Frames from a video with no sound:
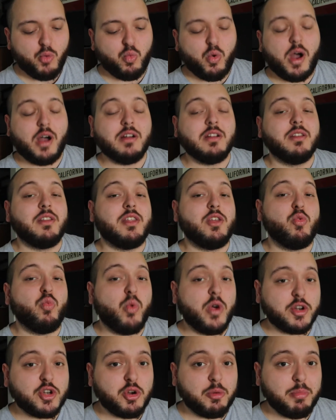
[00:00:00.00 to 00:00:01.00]
while the
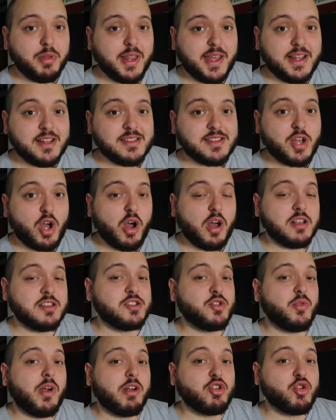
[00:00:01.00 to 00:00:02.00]
winter blades cost
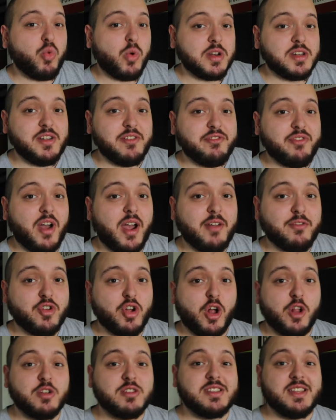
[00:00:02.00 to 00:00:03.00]
cost around
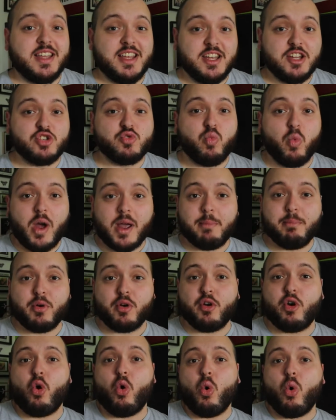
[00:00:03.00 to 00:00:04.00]
$25 each
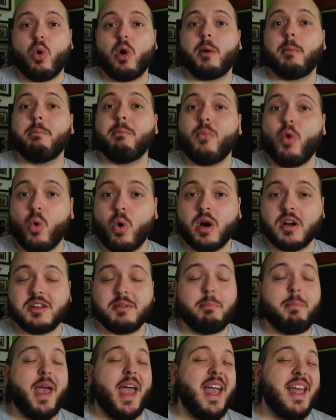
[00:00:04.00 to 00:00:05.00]
wiper or more
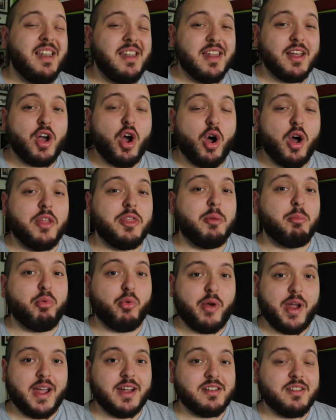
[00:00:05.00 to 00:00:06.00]
depending on the
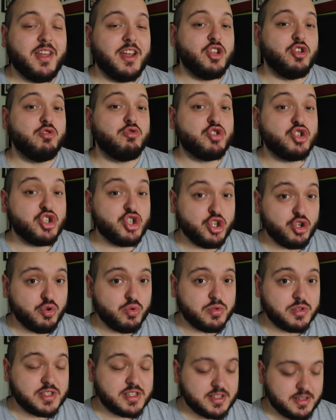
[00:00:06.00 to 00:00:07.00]
brand that you
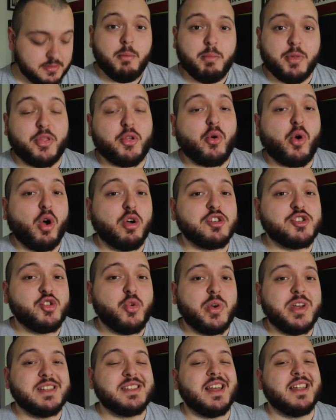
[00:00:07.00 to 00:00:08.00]
choose. But there
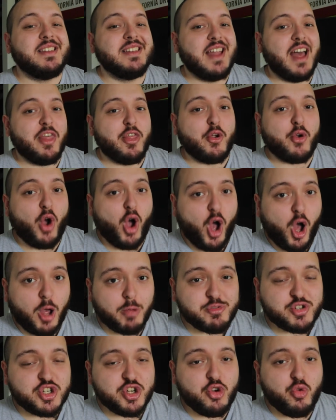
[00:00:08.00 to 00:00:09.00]
also is another
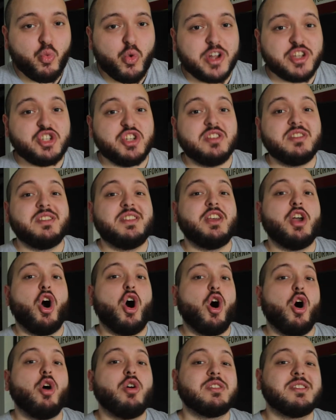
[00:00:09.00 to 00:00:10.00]
option, which is the
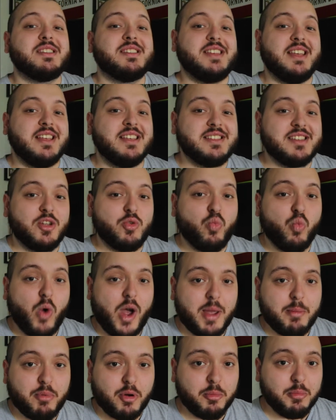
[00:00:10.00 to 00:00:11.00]
all season
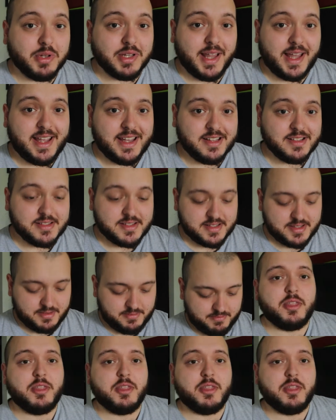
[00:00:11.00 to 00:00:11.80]
wiper blades.